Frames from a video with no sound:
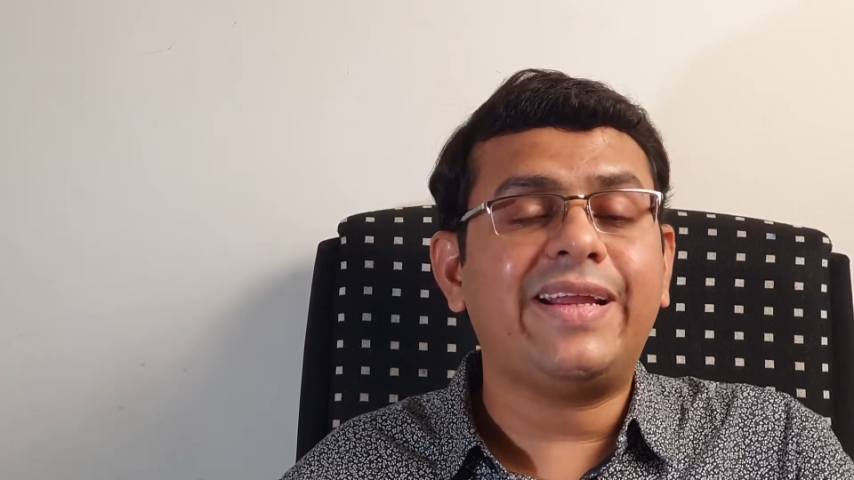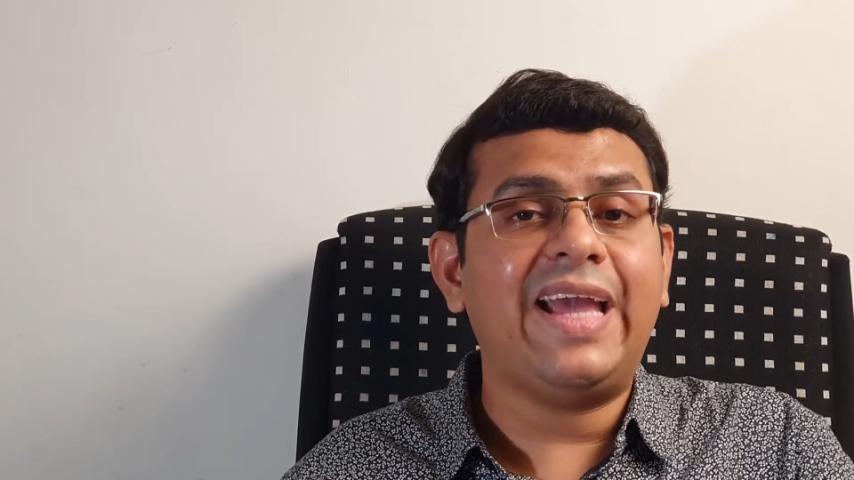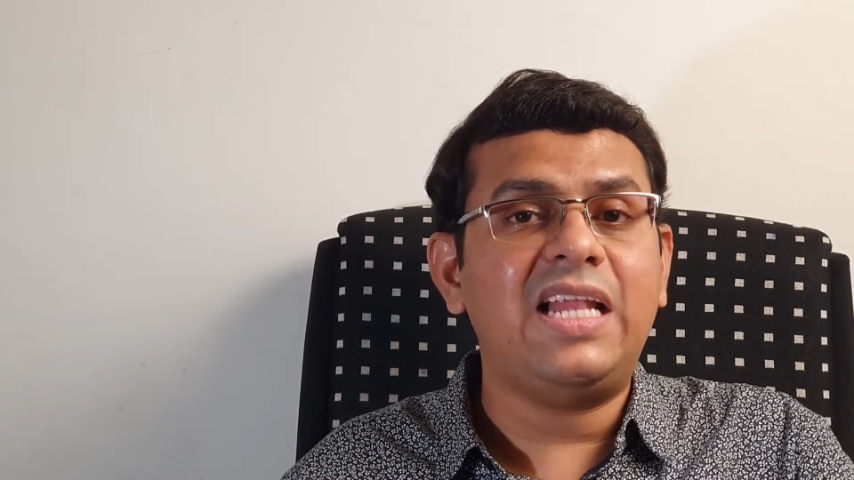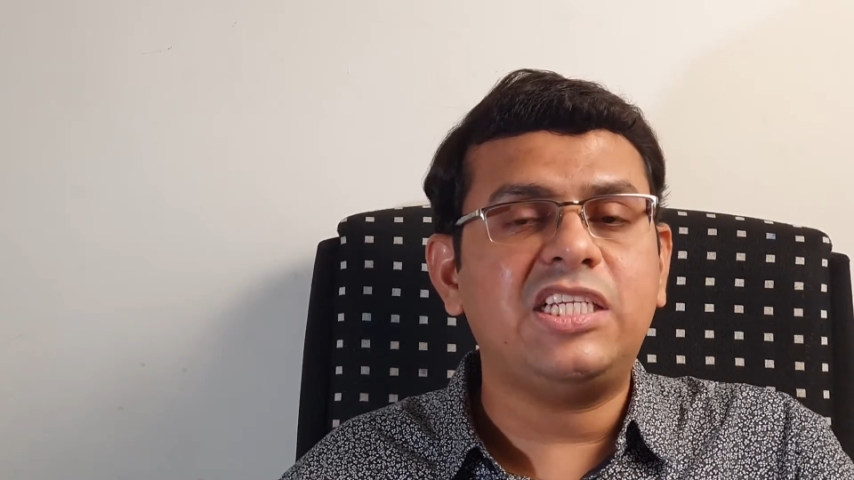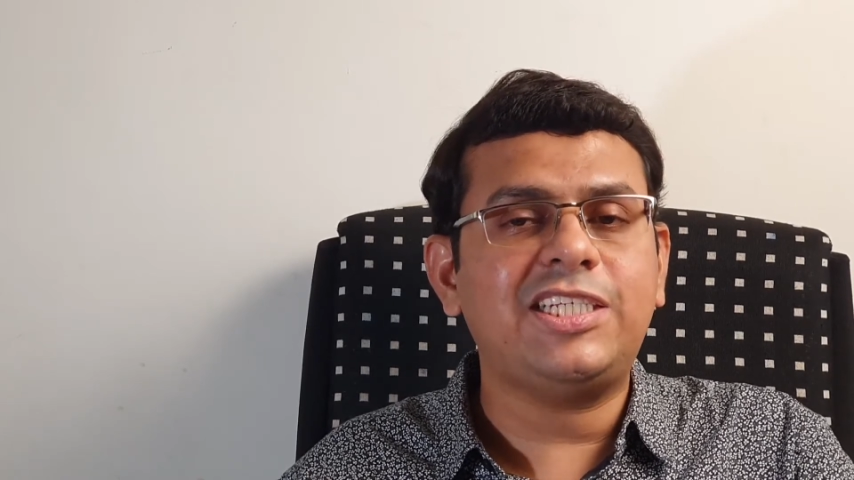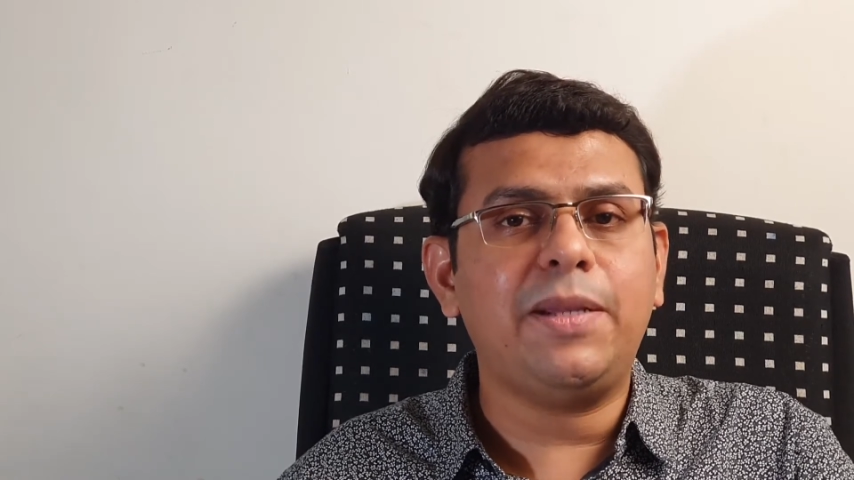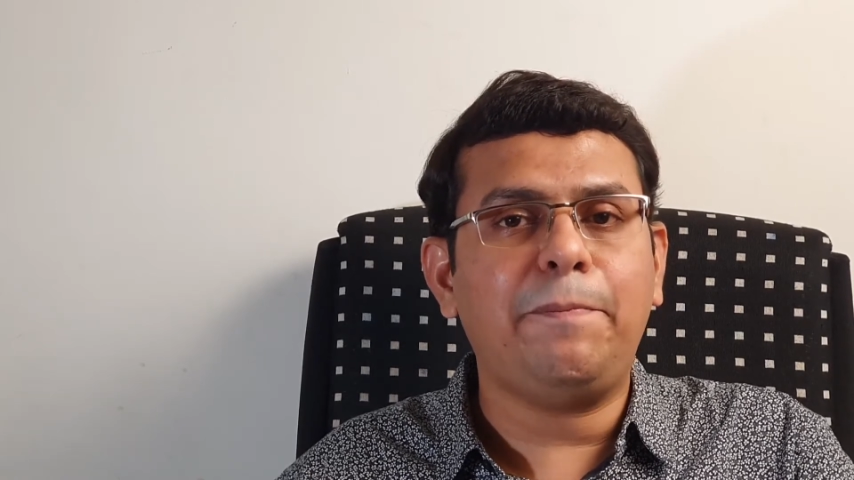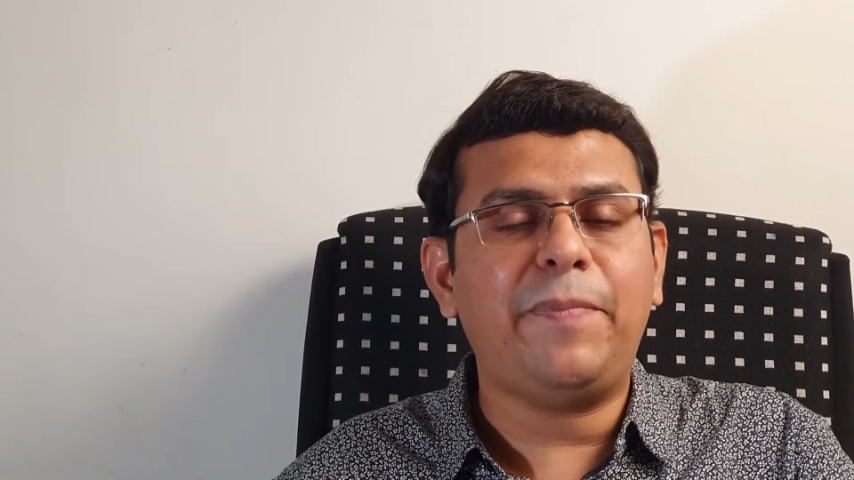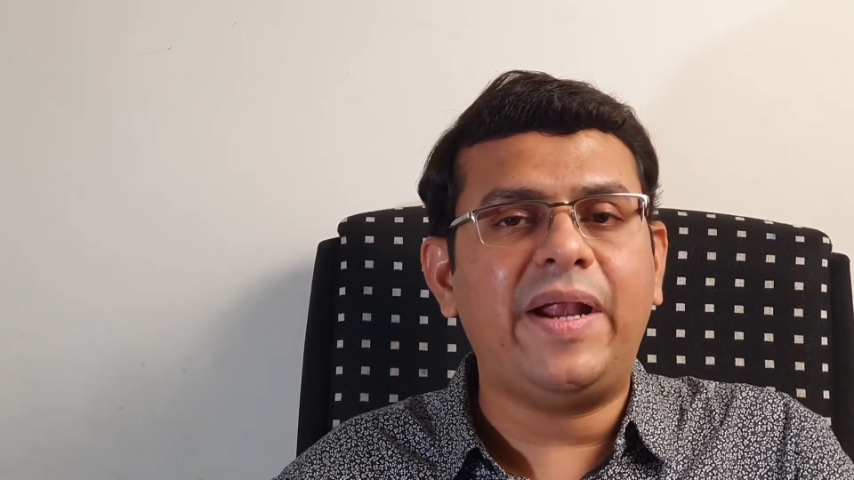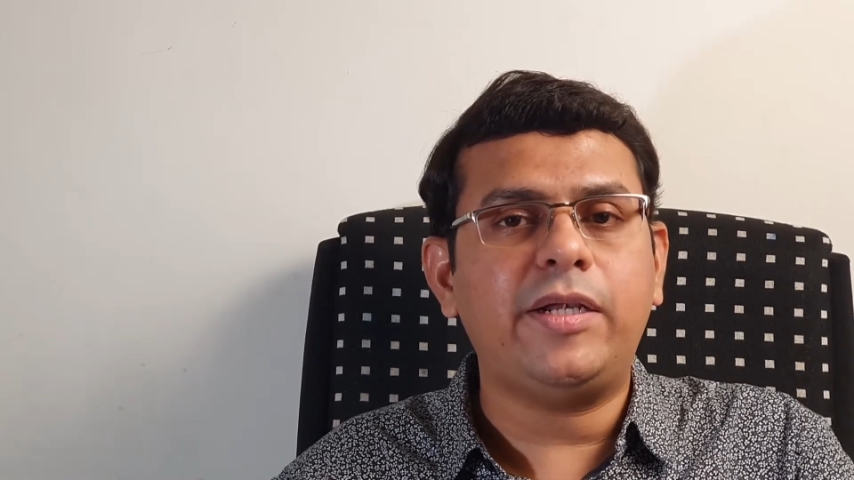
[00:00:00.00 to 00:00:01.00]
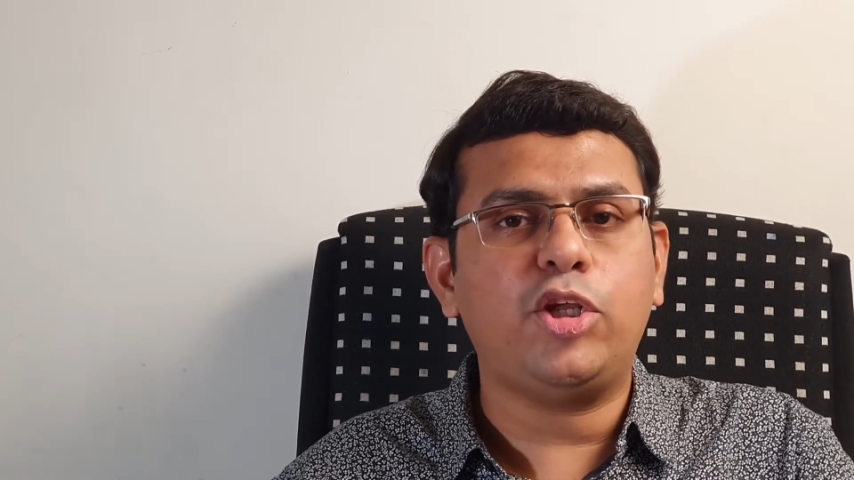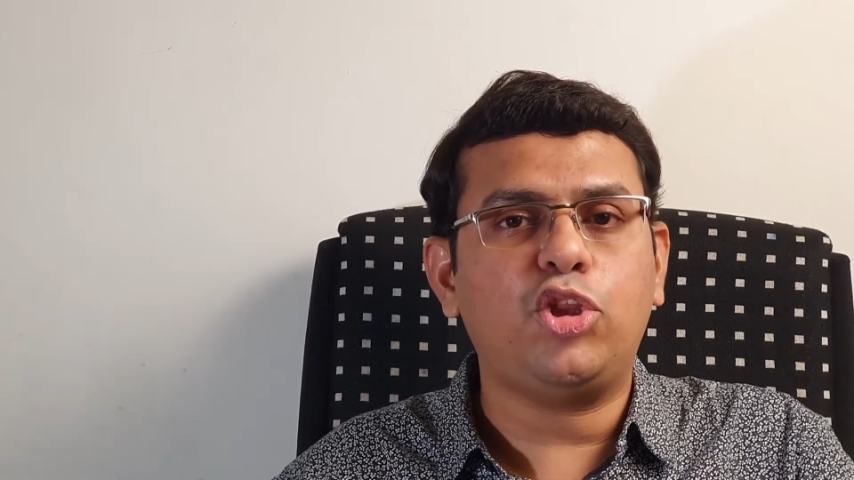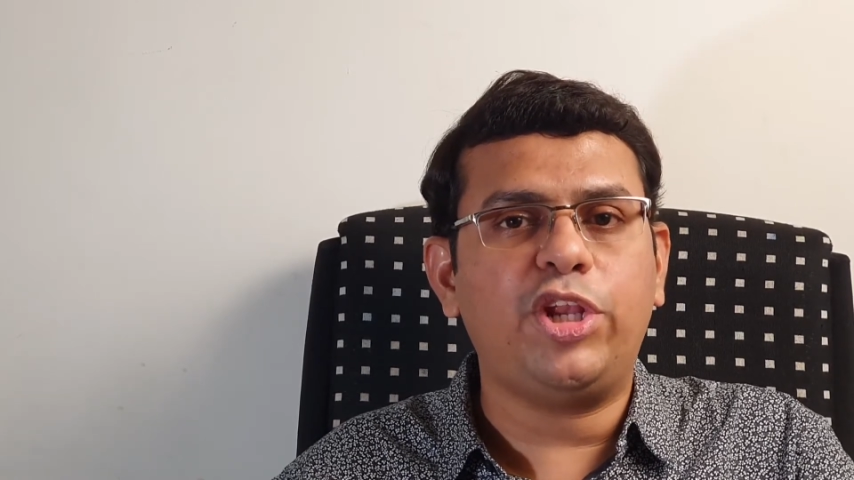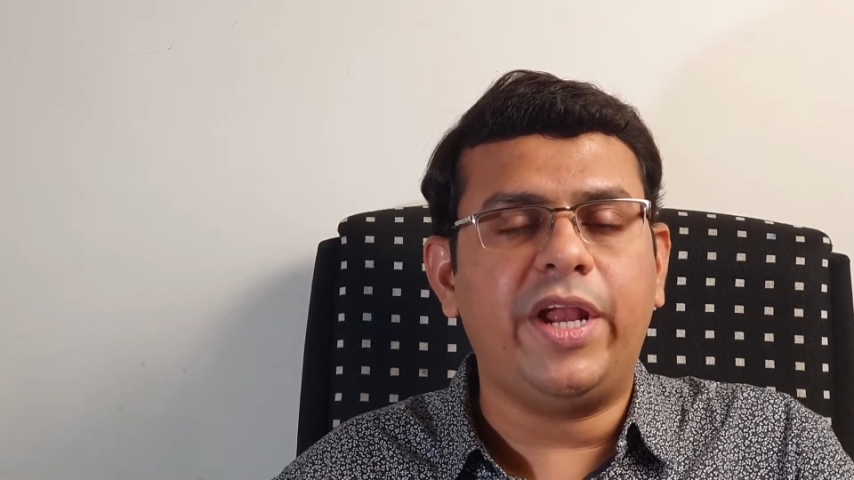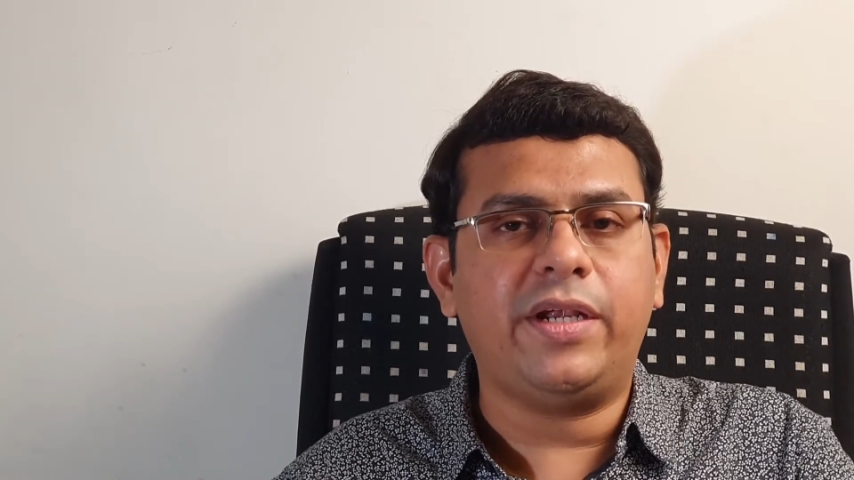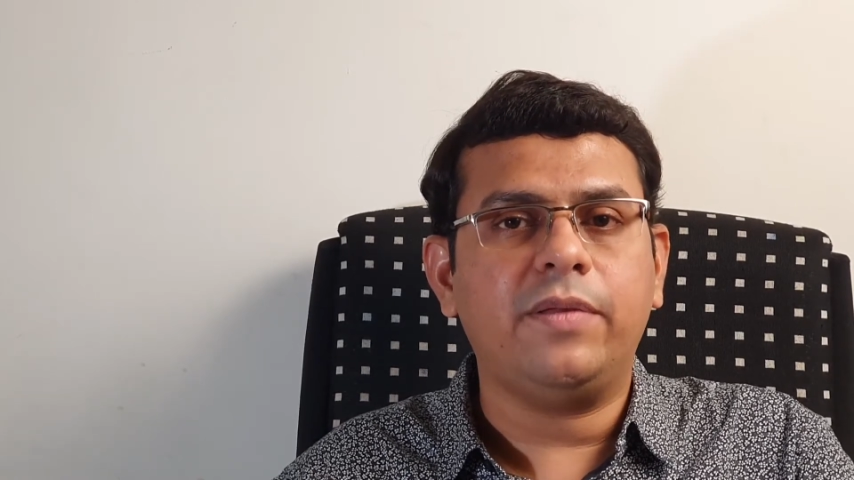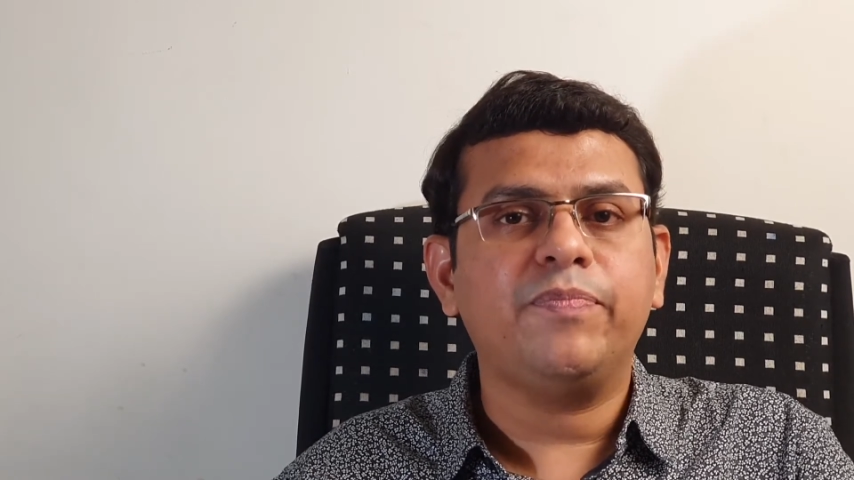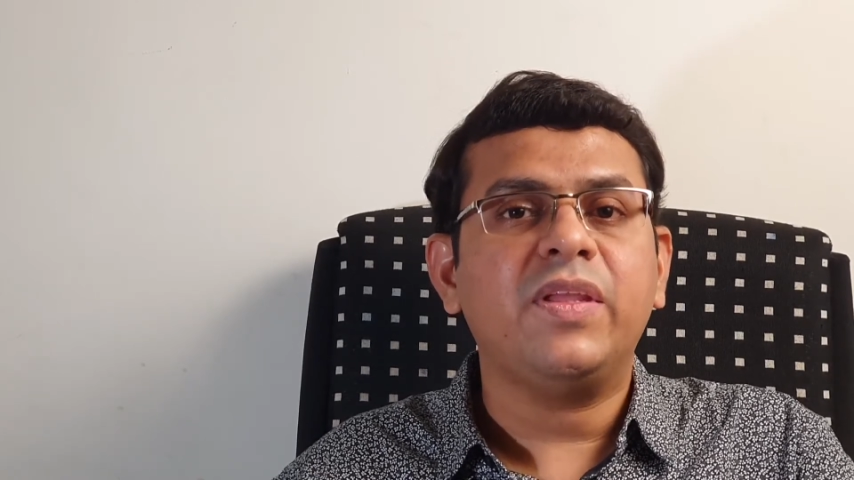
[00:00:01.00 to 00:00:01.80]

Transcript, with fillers: calcium pantothenate.